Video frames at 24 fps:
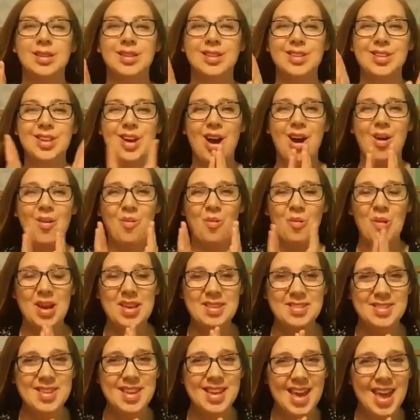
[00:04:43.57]
not
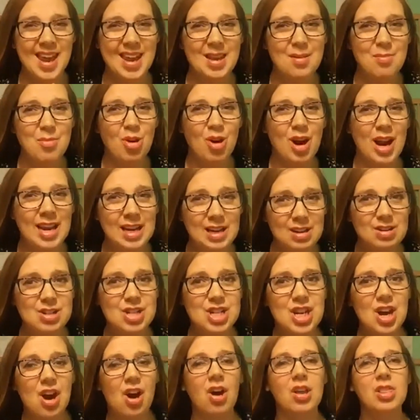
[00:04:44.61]
wasting any more
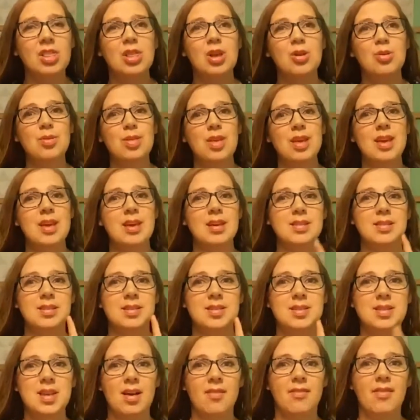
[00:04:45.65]
energy on loathing,
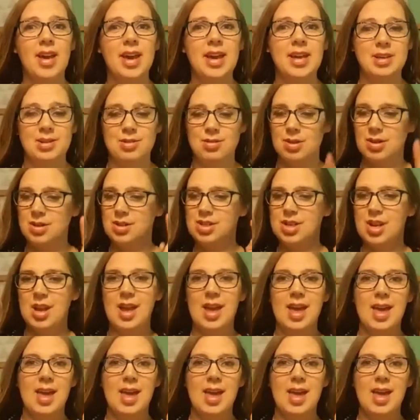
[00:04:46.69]
self-hatred